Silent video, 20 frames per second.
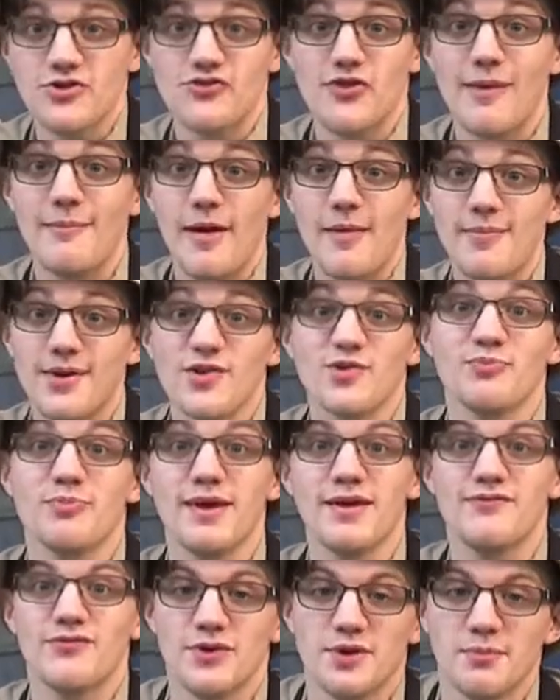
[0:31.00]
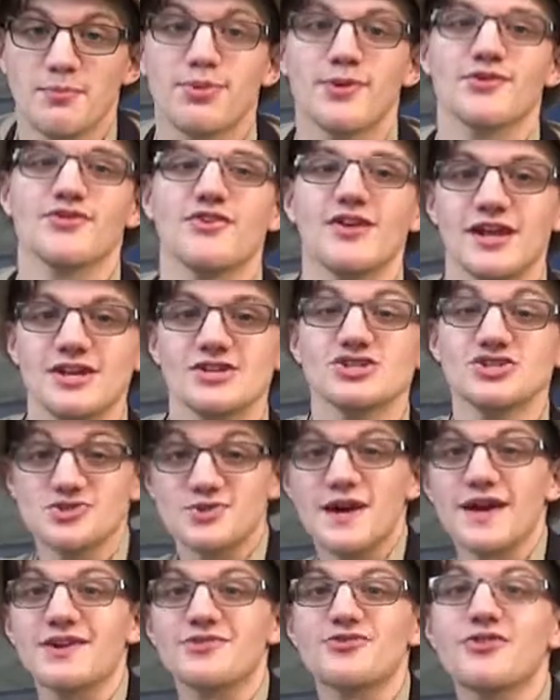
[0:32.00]
try my best Bigfoot impersonation,
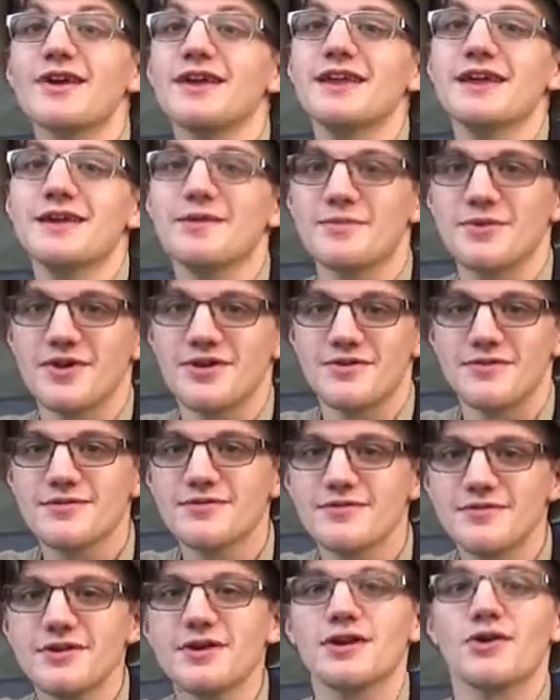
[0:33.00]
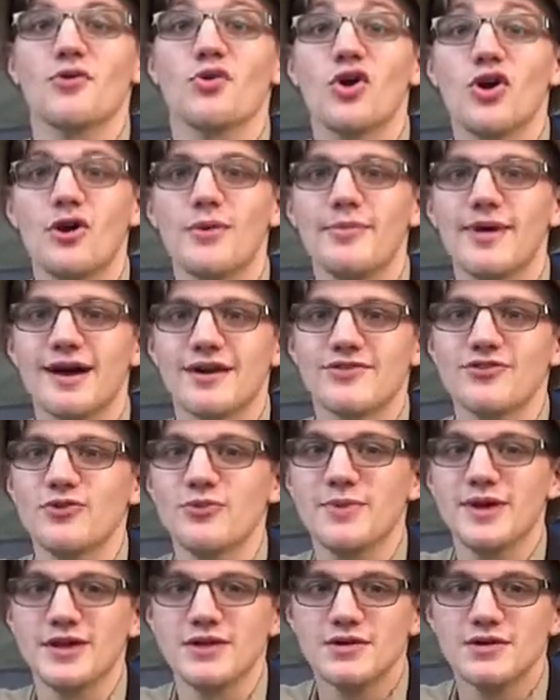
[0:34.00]
try and get him to, you know, call back to me.